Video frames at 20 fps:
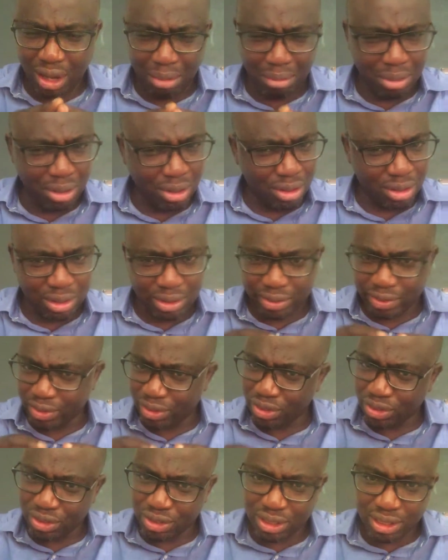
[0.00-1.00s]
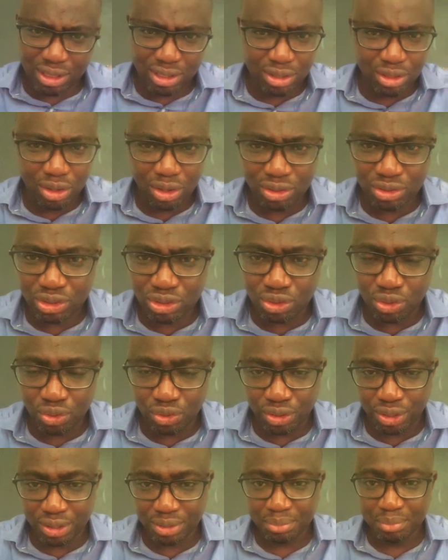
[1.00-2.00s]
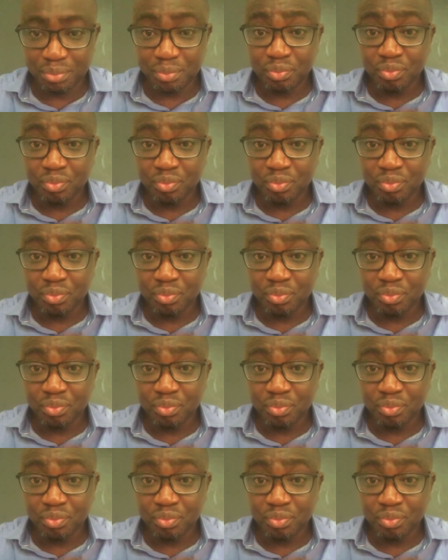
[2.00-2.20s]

Come on, you don't need a long story.